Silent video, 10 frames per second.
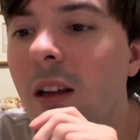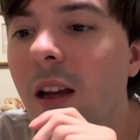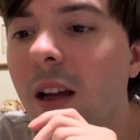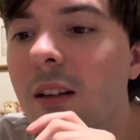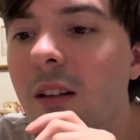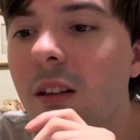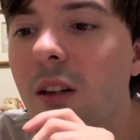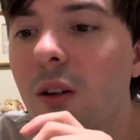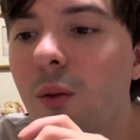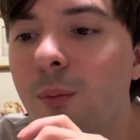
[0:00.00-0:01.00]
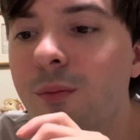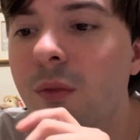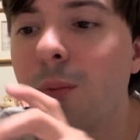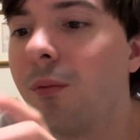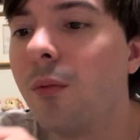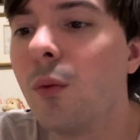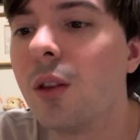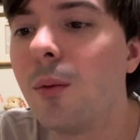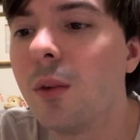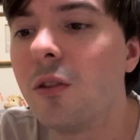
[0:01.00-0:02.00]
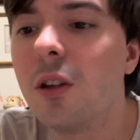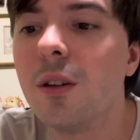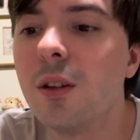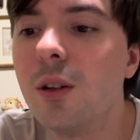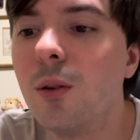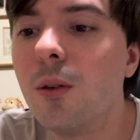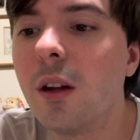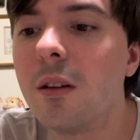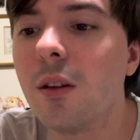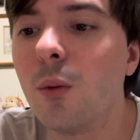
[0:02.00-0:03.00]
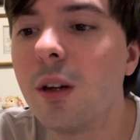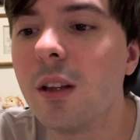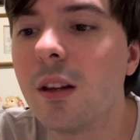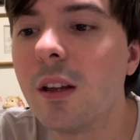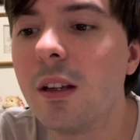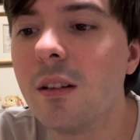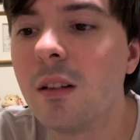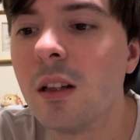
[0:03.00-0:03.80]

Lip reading: With the material and the way that they